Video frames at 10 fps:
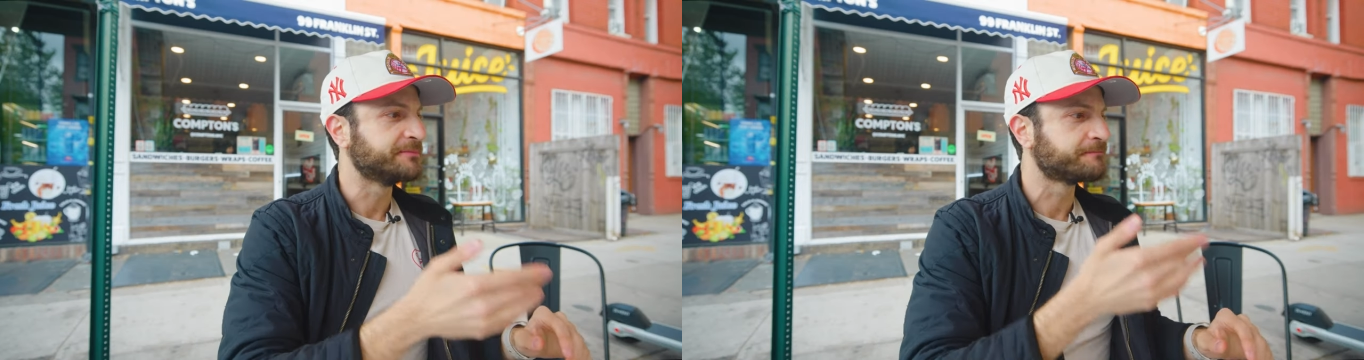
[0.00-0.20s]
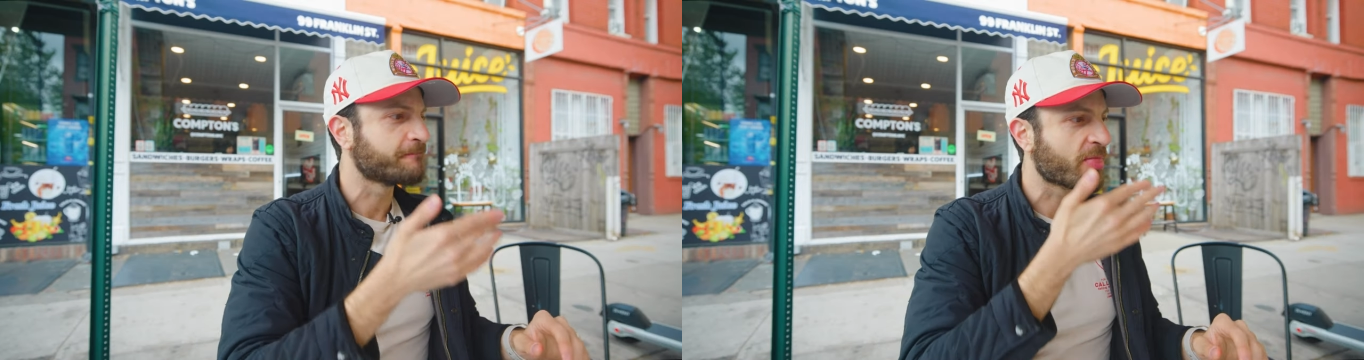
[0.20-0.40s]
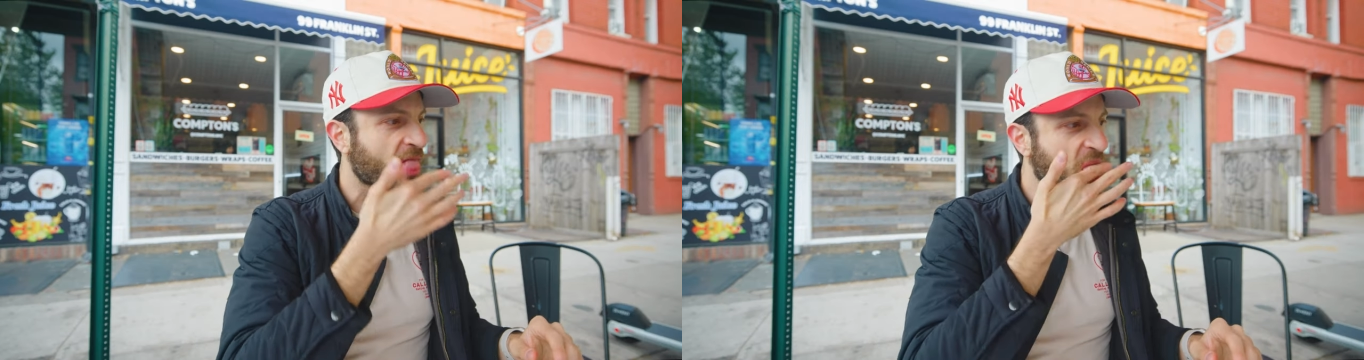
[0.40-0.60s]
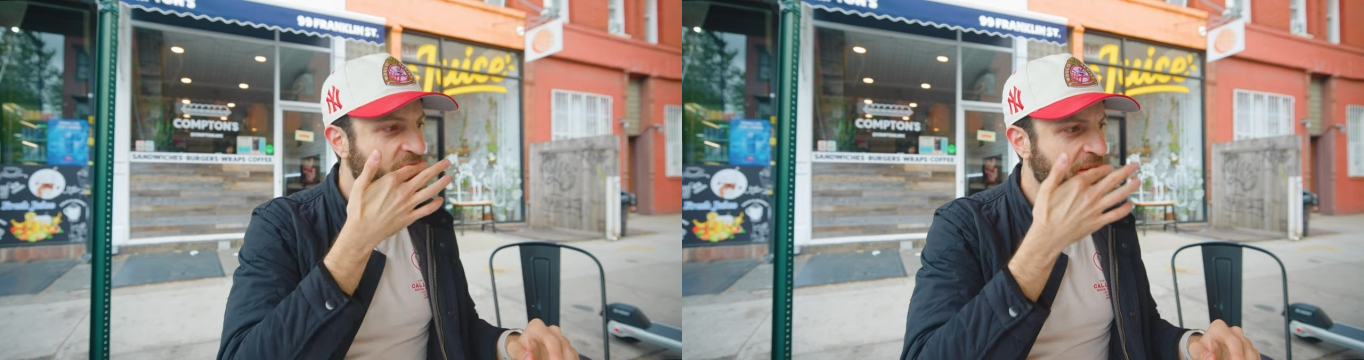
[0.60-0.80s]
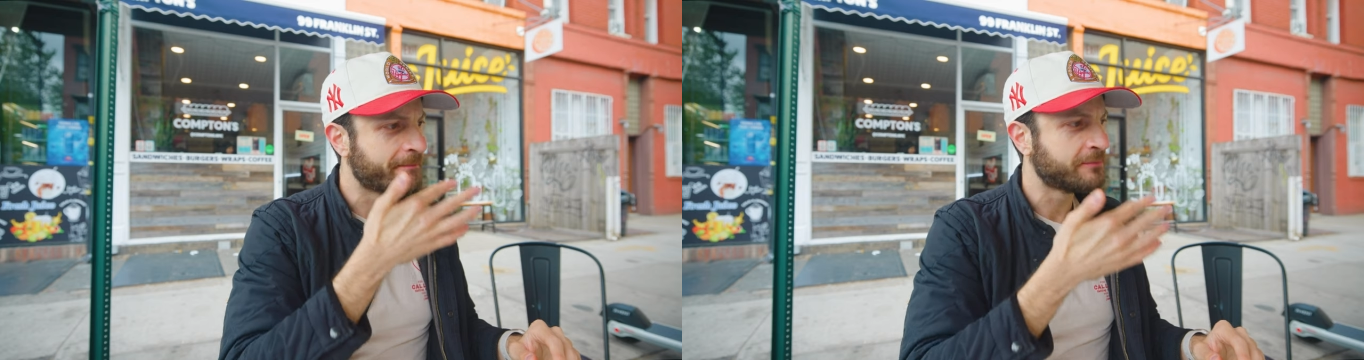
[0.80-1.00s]
one.
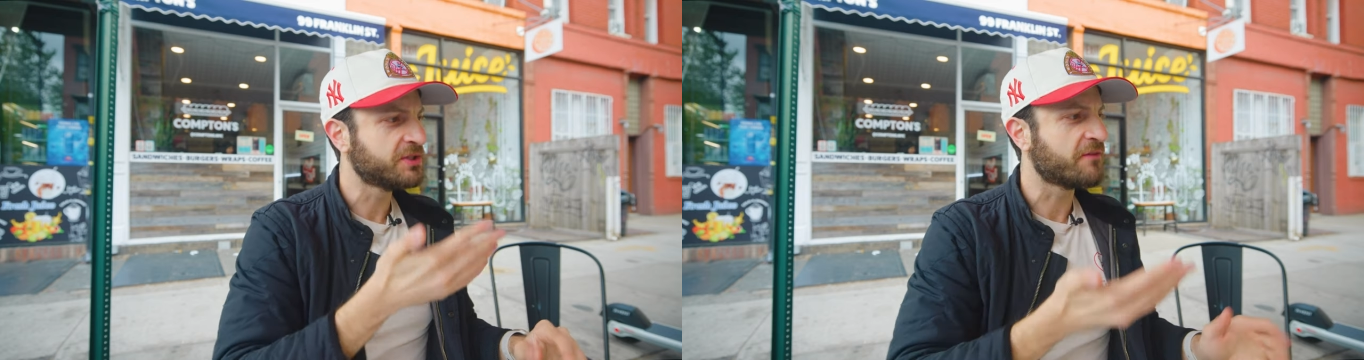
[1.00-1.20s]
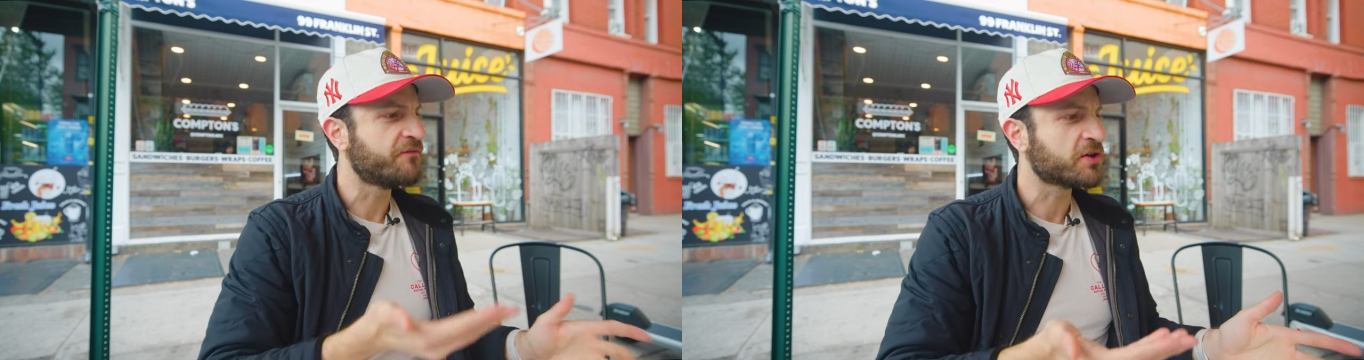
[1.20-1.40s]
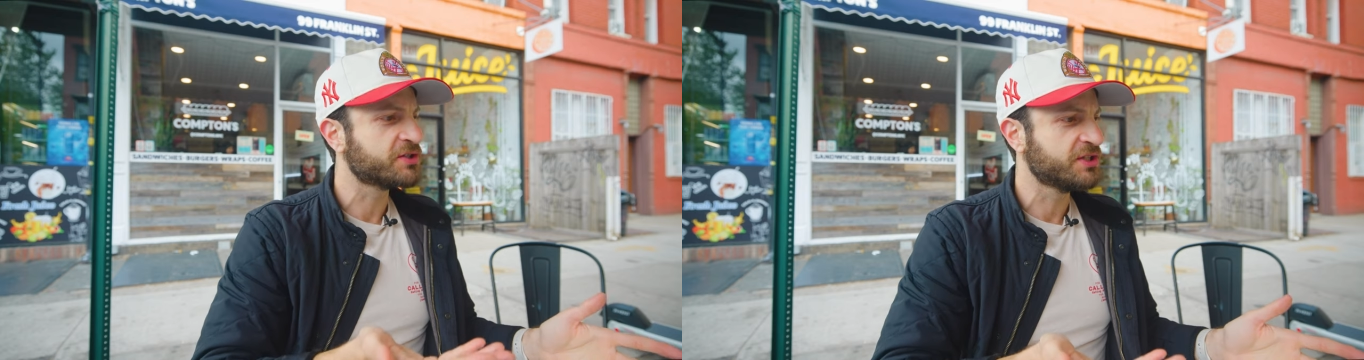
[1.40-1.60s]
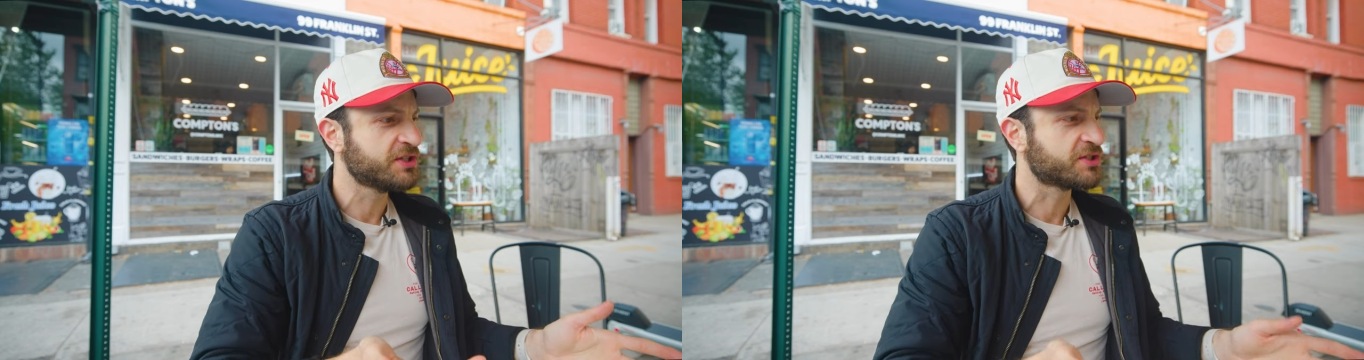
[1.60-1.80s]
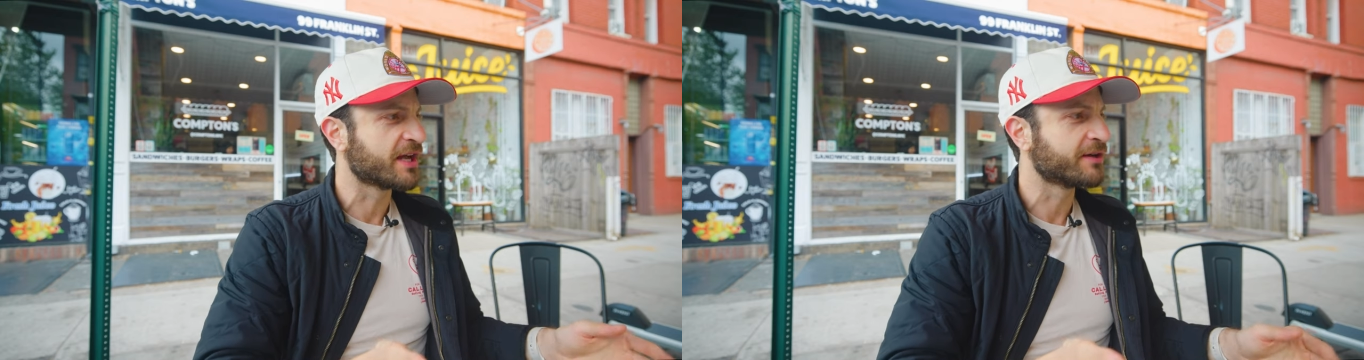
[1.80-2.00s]
Yeah, yeah. what the fuck is in
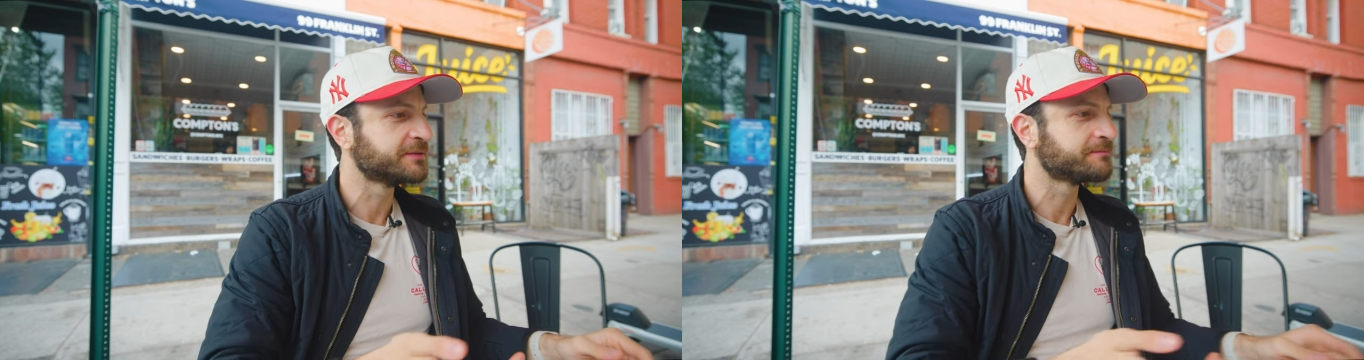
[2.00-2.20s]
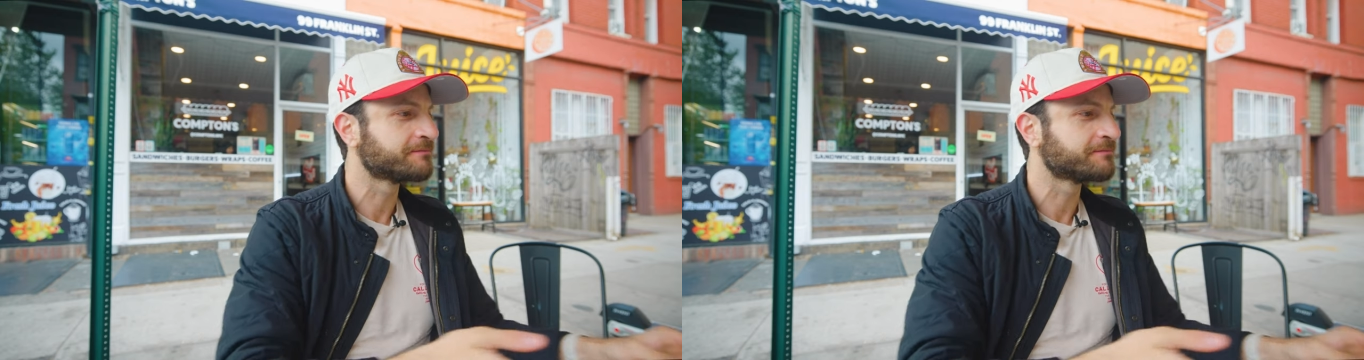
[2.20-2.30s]
this thing?